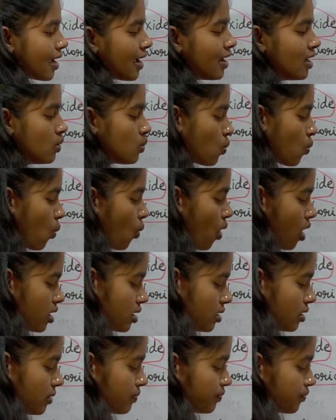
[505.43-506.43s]
and
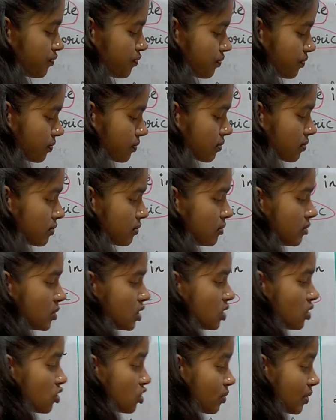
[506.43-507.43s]
water.
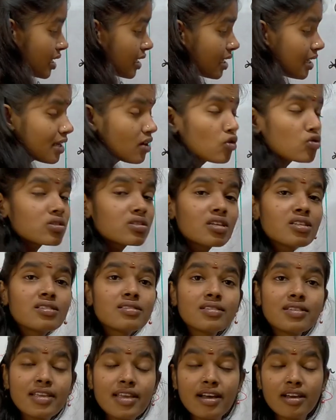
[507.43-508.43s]
So metallic oxides
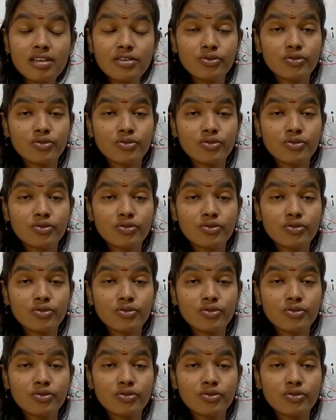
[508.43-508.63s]
react